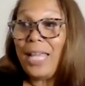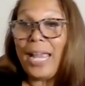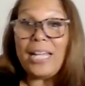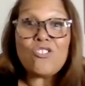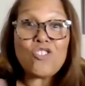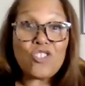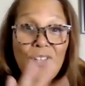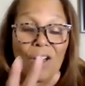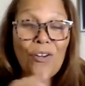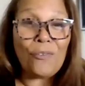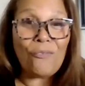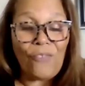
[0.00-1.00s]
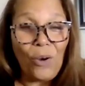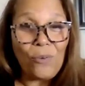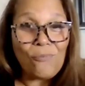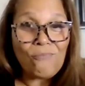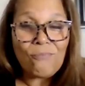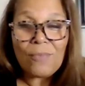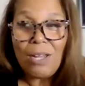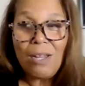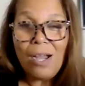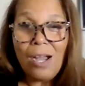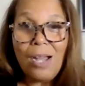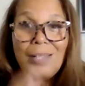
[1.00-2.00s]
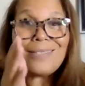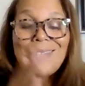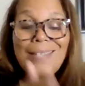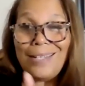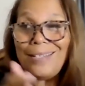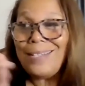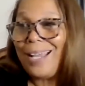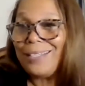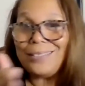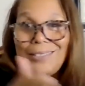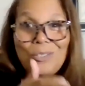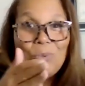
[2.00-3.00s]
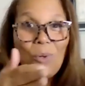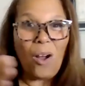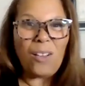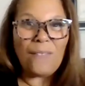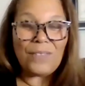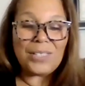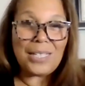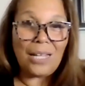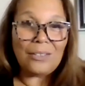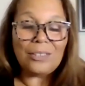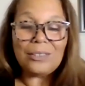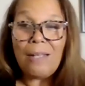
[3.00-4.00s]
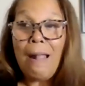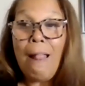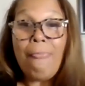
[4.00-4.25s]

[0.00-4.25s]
And she's on her phone. Sitting next to all of the tellers.